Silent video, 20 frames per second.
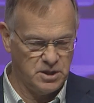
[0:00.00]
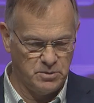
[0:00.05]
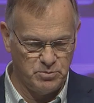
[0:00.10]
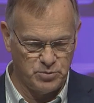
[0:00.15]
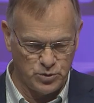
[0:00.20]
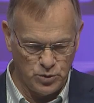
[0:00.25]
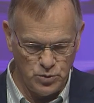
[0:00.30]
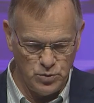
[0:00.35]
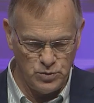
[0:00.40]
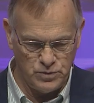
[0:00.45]
it
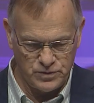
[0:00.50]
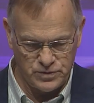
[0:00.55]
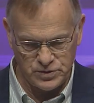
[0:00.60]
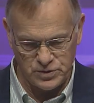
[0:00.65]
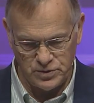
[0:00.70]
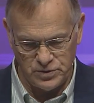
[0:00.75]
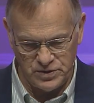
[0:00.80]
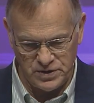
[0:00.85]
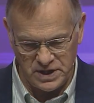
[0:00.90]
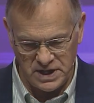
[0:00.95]
proves
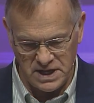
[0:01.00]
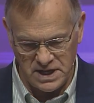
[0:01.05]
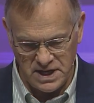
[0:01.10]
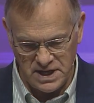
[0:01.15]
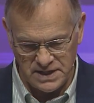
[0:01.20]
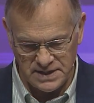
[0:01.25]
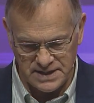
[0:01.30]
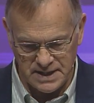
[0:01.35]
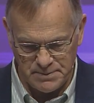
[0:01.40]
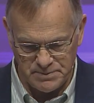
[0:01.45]
through the
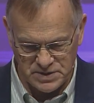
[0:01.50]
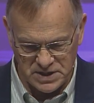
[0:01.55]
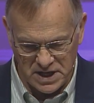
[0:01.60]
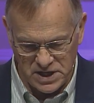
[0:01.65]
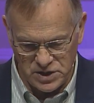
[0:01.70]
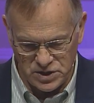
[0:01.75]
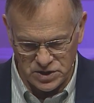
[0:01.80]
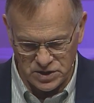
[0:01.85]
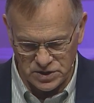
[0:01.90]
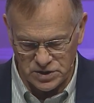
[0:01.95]

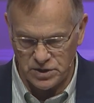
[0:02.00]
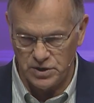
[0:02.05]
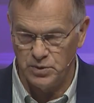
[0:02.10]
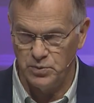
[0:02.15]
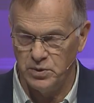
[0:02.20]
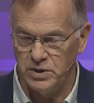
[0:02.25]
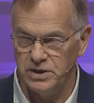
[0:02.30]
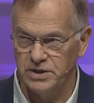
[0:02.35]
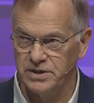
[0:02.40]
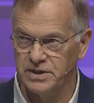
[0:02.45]
temptations in
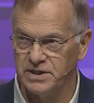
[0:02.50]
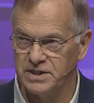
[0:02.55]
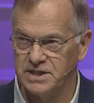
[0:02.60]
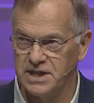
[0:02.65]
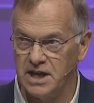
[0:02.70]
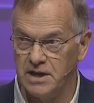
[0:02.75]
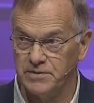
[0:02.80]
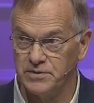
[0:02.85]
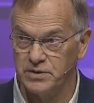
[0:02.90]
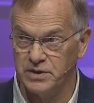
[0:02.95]
the wilderness
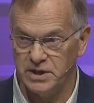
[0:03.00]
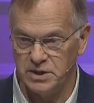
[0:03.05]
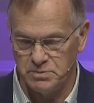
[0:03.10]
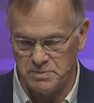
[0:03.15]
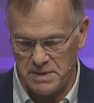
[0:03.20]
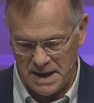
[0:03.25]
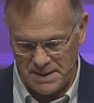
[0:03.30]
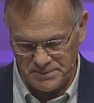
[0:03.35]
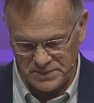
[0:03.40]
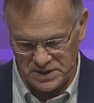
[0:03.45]
after his
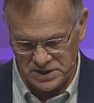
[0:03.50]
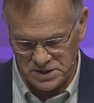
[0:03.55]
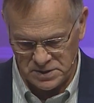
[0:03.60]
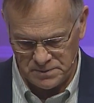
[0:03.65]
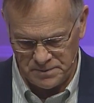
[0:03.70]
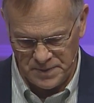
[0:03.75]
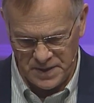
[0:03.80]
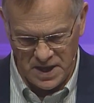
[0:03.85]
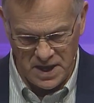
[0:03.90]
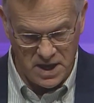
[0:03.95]

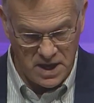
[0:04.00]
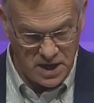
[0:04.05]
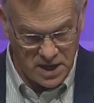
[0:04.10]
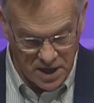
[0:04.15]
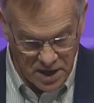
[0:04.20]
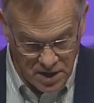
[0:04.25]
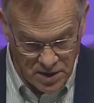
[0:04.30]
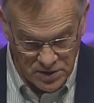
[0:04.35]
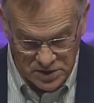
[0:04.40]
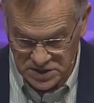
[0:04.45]
baptism.
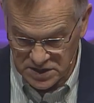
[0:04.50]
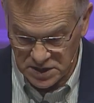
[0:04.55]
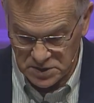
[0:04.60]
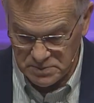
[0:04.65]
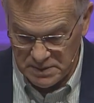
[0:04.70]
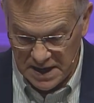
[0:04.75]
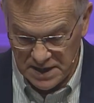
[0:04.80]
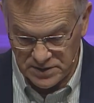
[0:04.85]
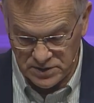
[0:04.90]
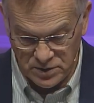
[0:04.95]
Here, says
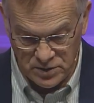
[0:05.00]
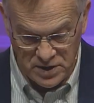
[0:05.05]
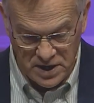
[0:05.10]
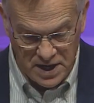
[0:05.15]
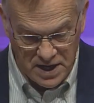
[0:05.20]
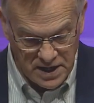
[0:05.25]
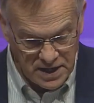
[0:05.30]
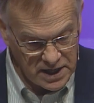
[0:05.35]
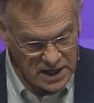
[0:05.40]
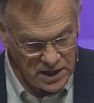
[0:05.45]
Matthew,
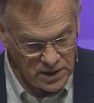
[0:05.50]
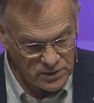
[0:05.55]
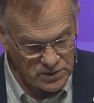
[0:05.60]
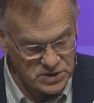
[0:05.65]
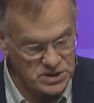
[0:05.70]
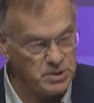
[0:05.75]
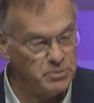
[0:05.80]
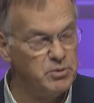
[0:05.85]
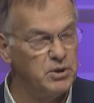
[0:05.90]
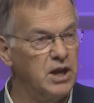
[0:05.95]
here
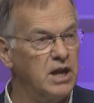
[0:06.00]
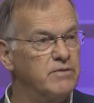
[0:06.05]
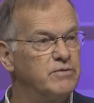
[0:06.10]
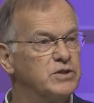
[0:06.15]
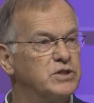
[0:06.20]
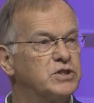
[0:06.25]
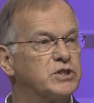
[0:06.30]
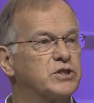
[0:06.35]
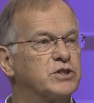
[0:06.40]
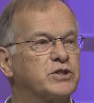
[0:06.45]
is the
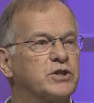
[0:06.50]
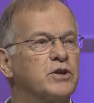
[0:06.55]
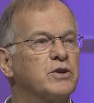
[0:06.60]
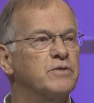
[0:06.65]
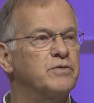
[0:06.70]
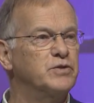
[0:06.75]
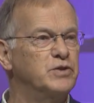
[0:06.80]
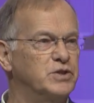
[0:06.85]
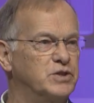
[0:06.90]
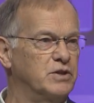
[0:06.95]
beloved
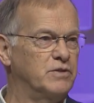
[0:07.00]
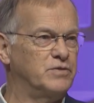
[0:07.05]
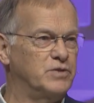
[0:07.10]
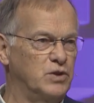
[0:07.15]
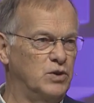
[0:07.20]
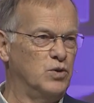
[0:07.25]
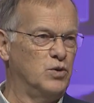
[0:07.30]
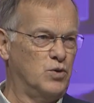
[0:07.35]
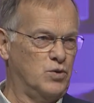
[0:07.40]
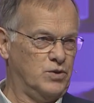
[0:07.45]
servant of
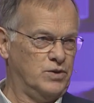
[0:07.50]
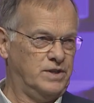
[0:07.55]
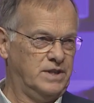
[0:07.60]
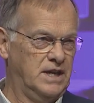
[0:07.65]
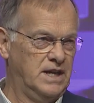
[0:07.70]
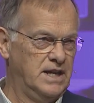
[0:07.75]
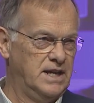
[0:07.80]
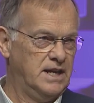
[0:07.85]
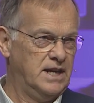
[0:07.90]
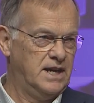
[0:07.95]
the Lord,
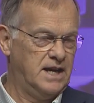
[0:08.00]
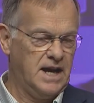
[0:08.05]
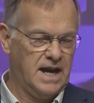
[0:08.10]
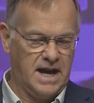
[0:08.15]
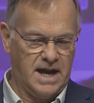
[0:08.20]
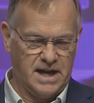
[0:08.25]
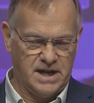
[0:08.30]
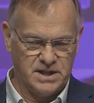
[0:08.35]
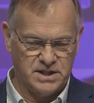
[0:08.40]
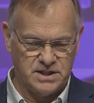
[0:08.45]

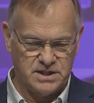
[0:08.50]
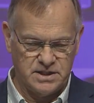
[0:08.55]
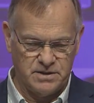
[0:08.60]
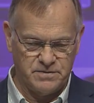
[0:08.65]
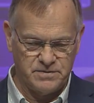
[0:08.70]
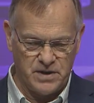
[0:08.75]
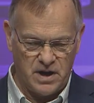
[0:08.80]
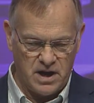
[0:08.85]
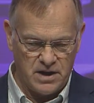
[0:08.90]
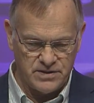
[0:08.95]
as the
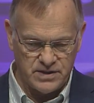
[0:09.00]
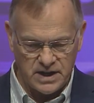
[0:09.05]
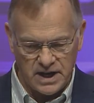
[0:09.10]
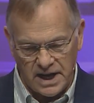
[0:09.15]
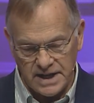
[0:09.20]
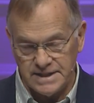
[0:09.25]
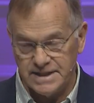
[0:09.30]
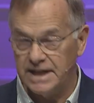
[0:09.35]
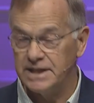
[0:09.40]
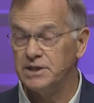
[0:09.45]
Father
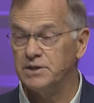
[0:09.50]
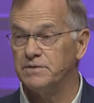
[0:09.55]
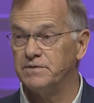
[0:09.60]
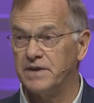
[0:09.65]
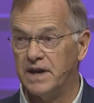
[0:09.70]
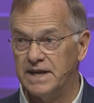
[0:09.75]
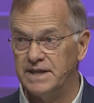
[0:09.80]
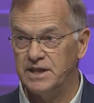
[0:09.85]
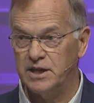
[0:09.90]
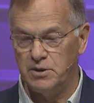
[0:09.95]

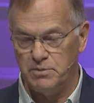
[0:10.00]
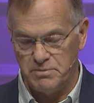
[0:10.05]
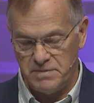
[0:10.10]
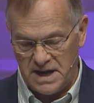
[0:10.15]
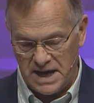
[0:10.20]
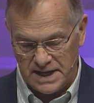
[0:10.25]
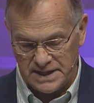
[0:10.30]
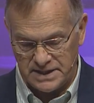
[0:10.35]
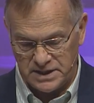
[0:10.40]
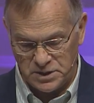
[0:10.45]
identified him
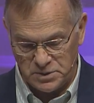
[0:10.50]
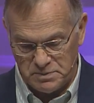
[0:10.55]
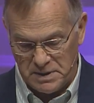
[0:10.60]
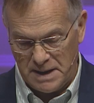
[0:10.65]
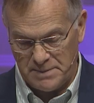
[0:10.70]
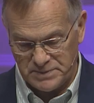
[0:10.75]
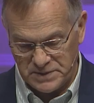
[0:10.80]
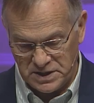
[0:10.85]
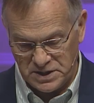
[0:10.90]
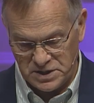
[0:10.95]
at his
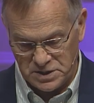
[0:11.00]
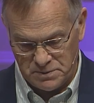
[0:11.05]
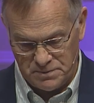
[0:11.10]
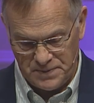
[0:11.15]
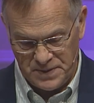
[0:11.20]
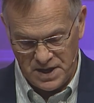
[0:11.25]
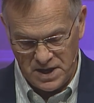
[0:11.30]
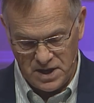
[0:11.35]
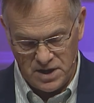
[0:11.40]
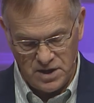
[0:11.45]

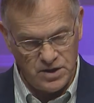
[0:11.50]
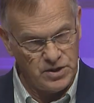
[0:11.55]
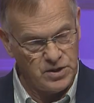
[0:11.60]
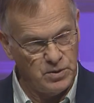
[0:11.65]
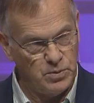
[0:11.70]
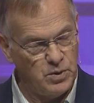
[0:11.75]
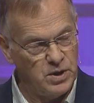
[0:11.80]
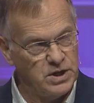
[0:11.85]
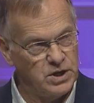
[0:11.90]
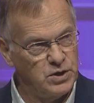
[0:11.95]
baptism,
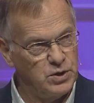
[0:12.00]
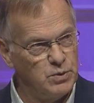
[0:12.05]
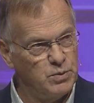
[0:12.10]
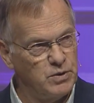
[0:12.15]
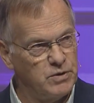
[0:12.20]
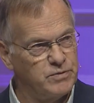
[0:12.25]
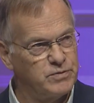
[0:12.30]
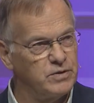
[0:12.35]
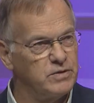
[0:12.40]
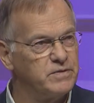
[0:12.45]
the one who
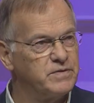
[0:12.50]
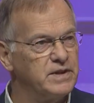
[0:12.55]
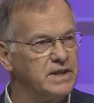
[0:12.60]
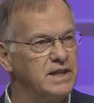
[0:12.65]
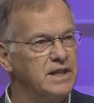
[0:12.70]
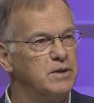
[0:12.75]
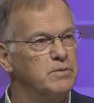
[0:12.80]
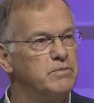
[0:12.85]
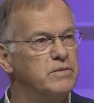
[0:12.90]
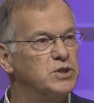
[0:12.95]
will
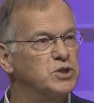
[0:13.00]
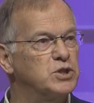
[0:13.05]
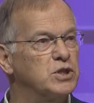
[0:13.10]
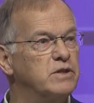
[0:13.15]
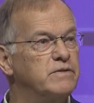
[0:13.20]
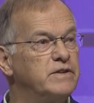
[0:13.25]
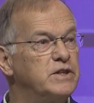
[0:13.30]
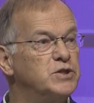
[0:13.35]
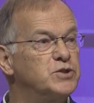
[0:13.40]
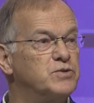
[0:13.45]
fulfill the
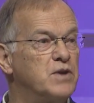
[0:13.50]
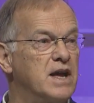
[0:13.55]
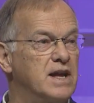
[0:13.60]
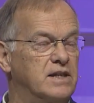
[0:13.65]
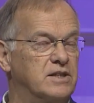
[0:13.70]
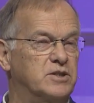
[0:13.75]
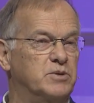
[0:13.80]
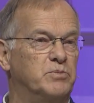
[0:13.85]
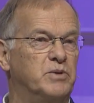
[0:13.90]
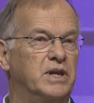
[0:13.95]
mission of
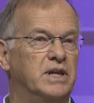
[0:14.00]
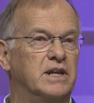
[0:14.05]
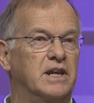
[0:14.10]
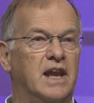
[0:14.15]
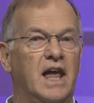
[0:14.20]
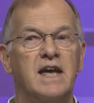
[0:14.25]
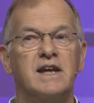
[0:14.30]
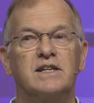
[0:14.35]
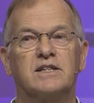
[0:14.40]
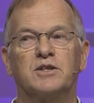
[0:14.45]
Israel to bring
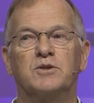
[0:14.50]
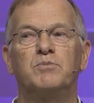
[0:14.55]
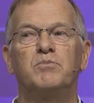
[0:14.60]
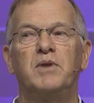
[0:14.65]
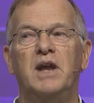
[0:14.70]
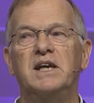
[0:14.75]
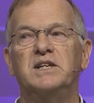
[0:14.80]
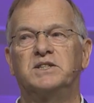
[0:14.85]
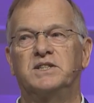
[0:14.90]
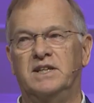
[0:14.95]
light and
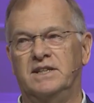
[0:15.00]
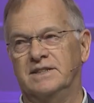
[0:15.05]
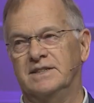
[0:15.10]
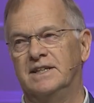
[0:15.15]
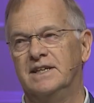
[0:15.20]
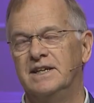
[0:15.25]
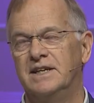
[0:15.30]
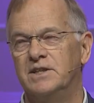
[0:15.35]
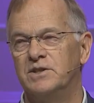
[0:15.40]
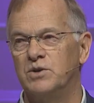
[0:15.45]
blessing
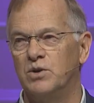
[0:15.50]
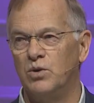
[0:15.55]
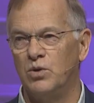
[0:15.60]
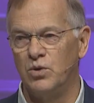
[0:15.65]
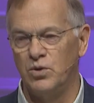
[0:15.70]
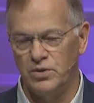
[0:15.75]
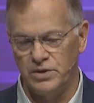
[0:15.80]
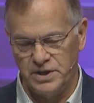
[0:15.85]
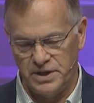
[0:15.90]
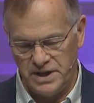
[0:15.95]
to
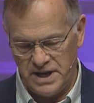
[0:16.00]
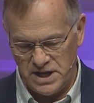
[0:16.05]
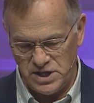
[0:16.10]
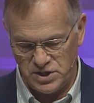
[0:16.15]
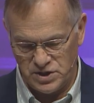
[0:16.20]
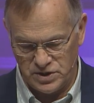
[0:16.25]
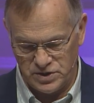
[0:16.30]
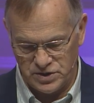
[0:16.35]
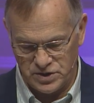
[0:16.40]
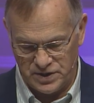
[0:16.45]
all the
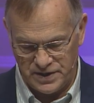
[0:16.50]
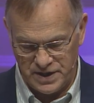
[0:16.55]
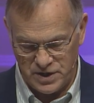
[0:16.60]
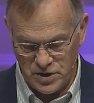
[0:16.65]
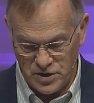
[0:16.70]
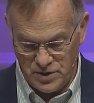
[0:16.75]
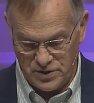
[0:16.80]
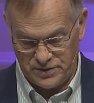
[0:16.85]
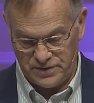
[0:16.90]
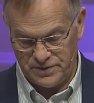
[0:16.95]
nations on the
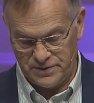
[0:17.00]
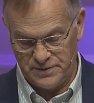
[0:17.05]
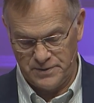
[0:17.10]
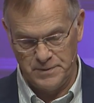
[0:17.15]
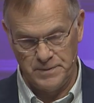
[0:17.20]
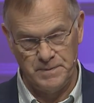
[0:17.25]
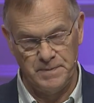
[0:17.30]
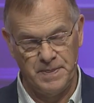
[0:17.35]
earth.